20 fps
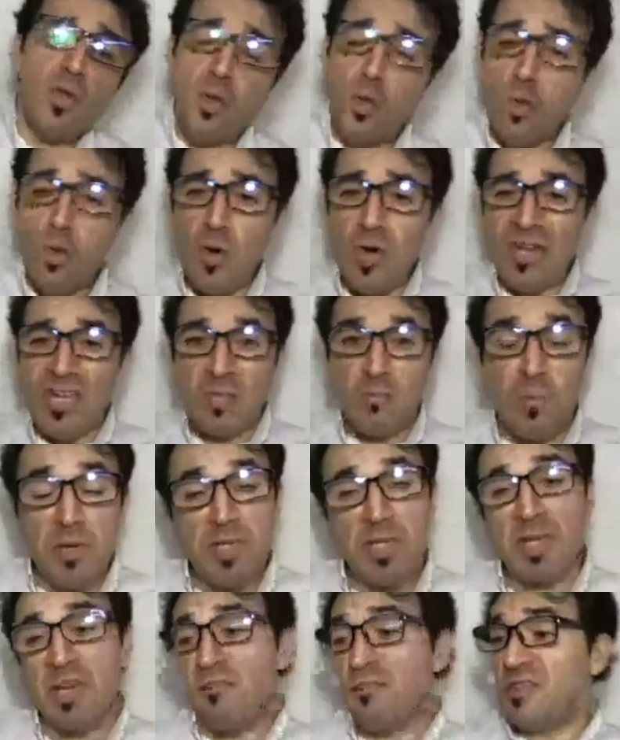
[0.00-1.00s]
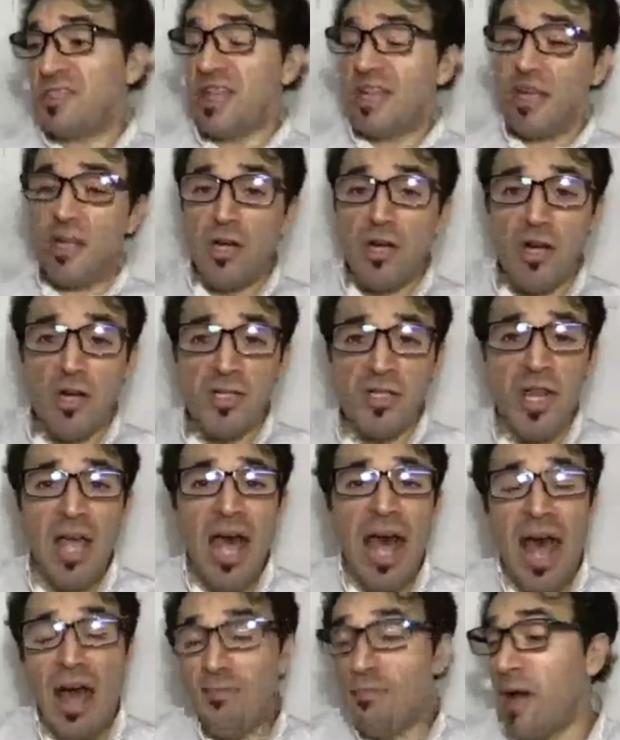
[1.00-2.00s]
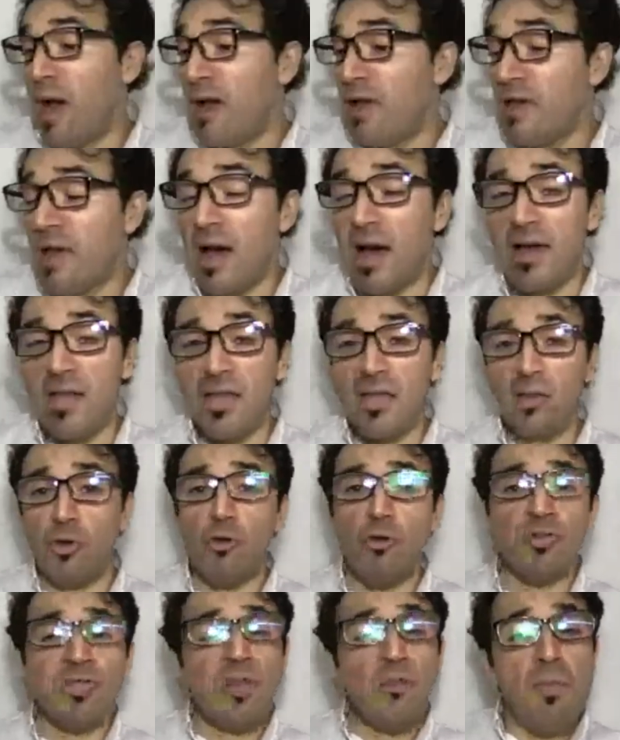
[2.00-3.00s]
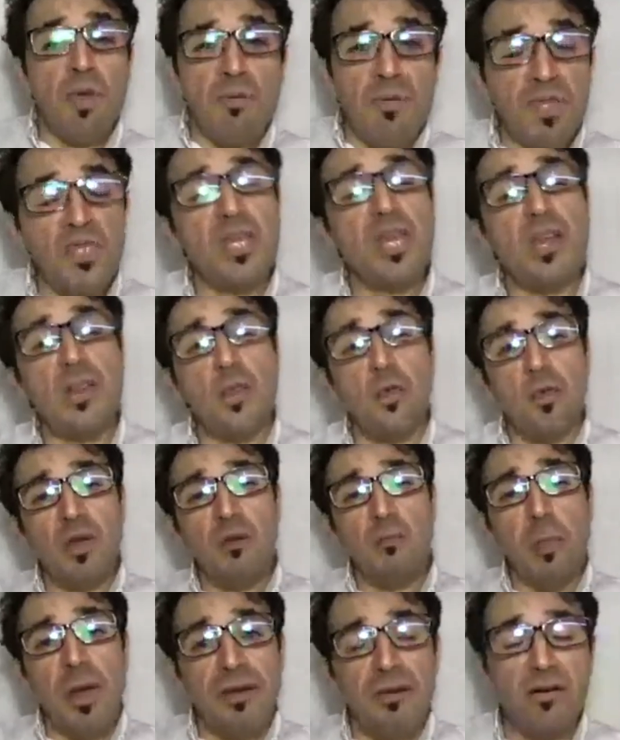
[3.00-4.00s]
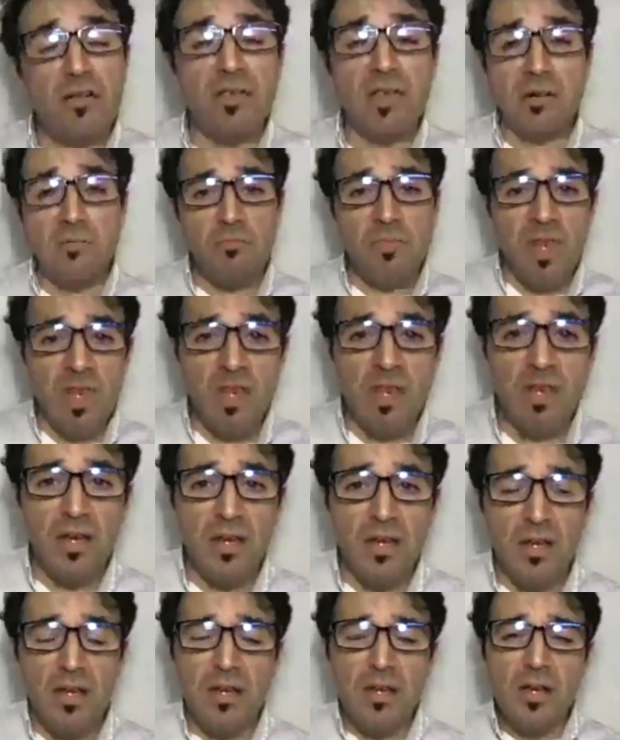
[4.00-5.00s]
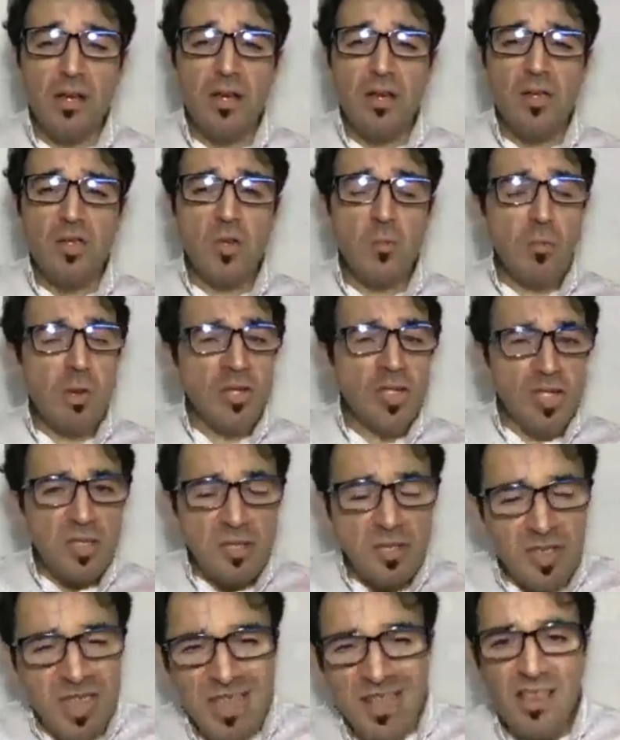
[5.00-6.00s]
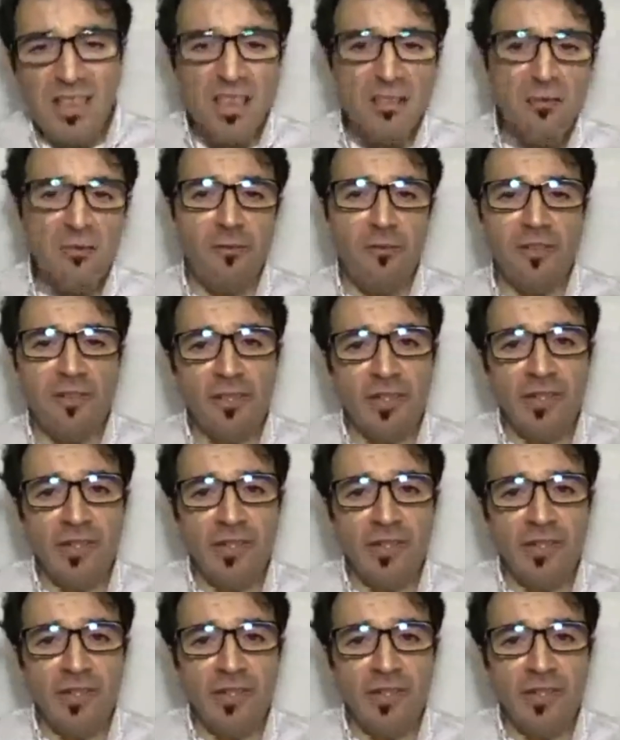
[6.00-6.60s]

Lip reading: do it, especially if it's a nurse. I trust that maybe she can do it better than me. Some patients think differently.